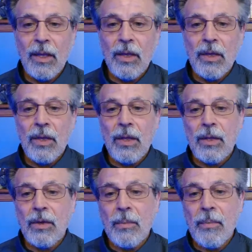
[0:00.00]
your
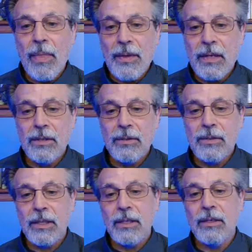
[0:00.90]
the
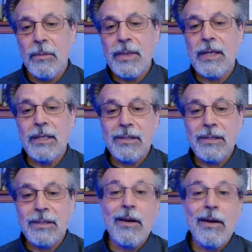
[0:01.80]
tissues in your
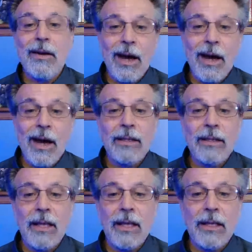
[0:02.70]
penis are not
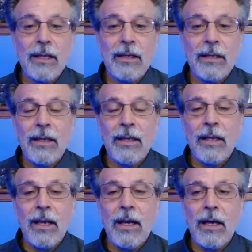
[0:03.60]
getting
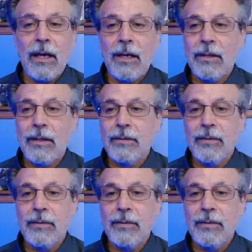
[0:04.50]
uh,